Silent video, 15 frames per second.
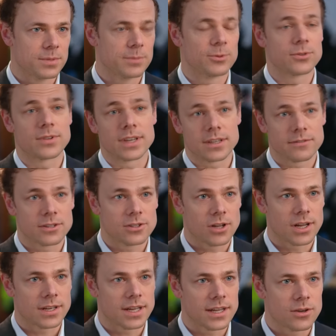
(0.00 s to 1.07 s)
People think of the
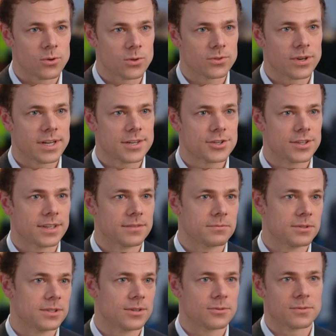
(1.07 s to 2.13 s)
Klondike Gold Rush and, you know,